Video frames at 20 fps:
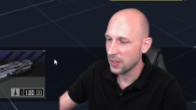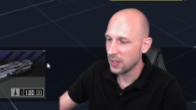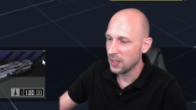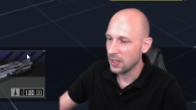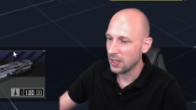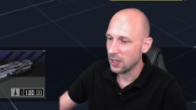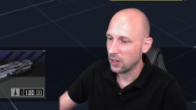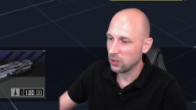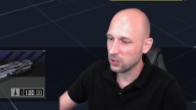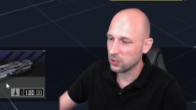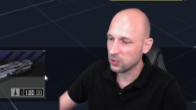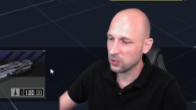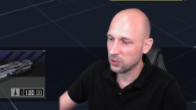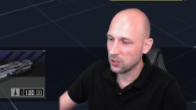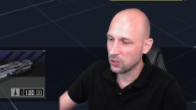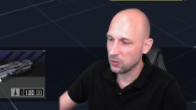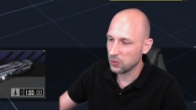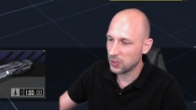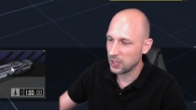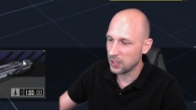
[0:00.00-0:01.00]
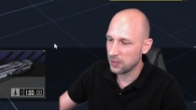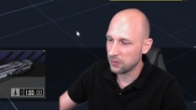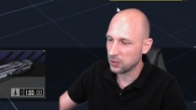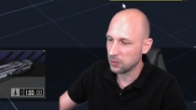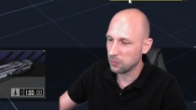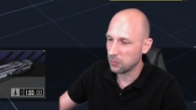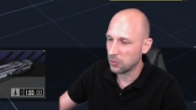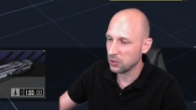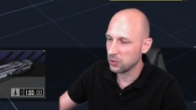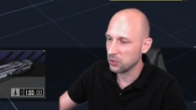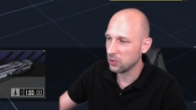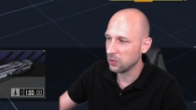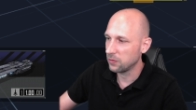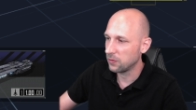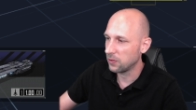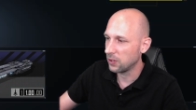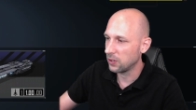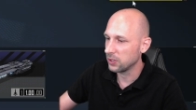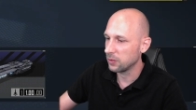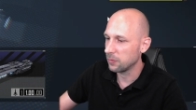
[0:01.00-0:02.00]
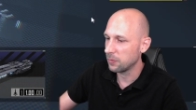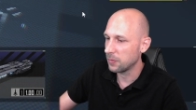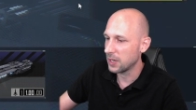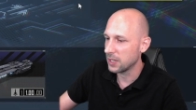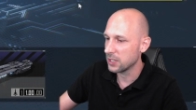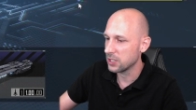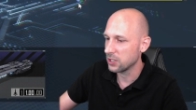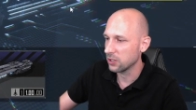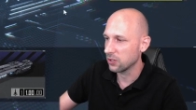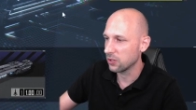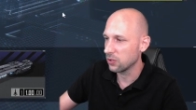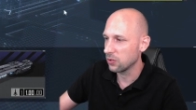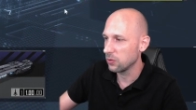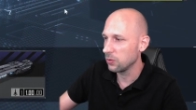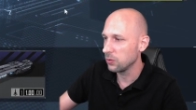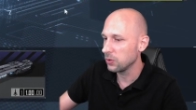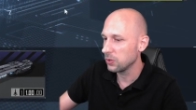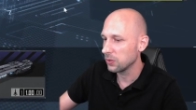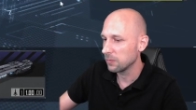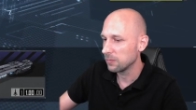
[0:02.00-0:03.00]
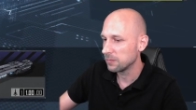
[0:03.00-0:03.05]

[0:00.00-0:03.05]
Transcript: Also don't have the module for the Marshall Cruise.